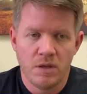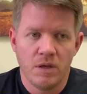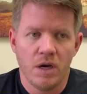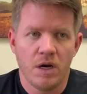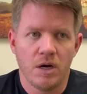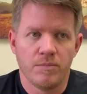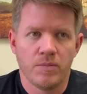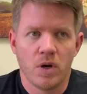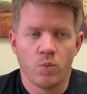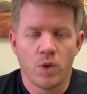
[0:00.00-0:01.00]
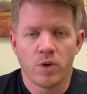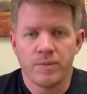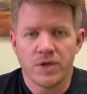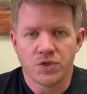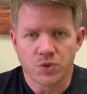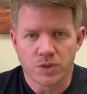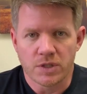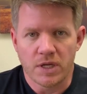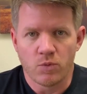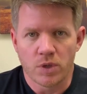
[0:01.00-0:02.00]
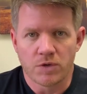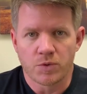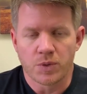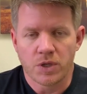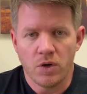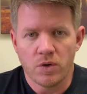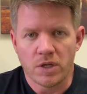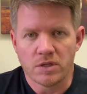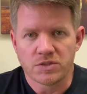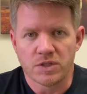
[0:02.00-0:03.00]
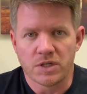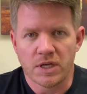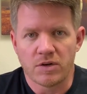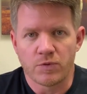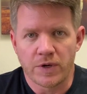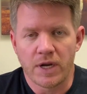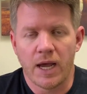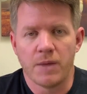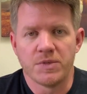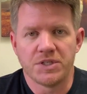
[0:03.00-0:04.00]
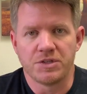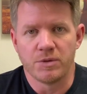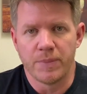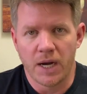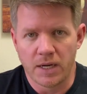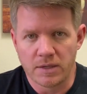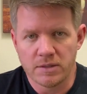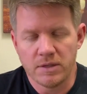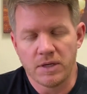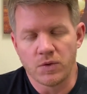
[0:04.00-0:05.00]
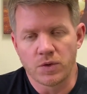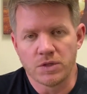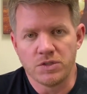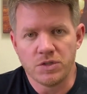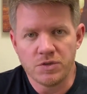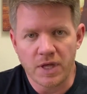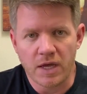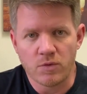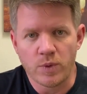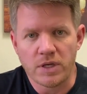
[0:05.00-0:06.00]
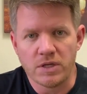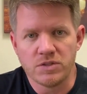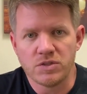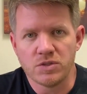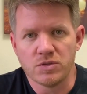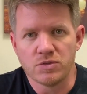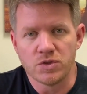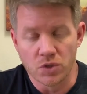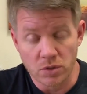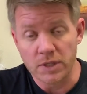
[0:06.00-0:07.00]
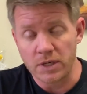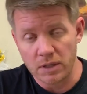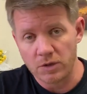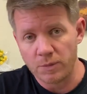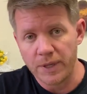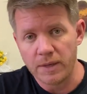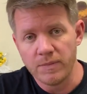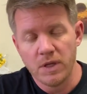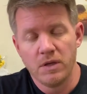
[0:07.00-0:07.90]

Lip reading: We want to make sure that whatever we're coating is going to get a very high material bond. And in order to do that, we need to dull it a little bit.